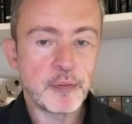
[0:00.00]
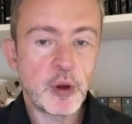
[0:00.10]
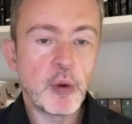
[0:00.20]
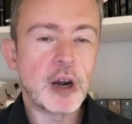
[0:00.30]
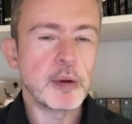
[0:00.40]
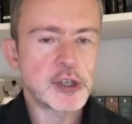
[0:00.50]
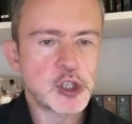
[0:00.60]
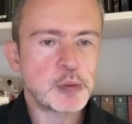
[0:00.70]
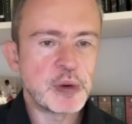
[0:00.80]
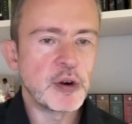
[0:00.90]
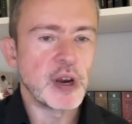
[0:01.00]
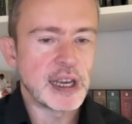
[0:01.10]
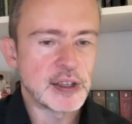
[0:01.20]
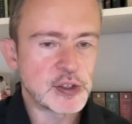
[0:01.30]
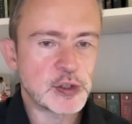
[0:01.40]
We want to
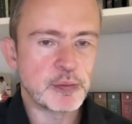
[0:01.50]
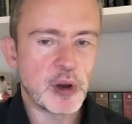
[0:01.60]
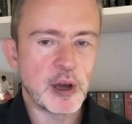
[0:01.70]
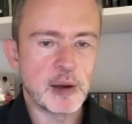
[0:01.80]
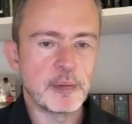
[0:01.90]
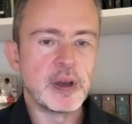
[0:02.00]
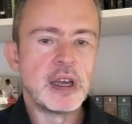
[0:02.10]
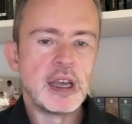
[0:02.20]
experience mom